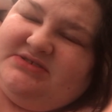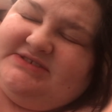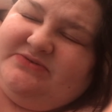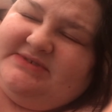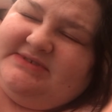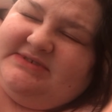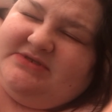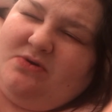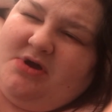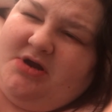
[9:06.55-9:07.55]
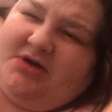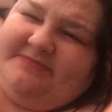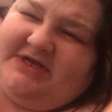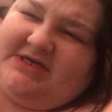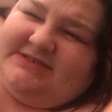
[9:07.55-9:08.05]
so it's so hard
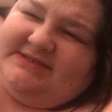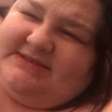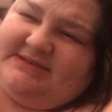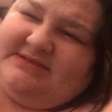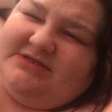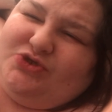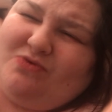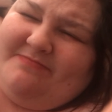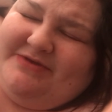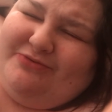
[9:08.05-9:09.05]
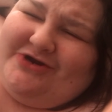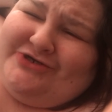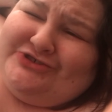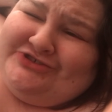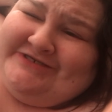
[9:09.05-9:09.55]
because you want people to
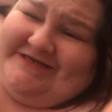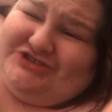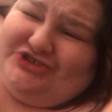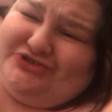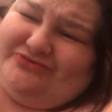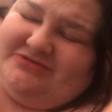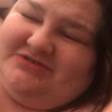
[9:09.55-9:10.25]
understand you,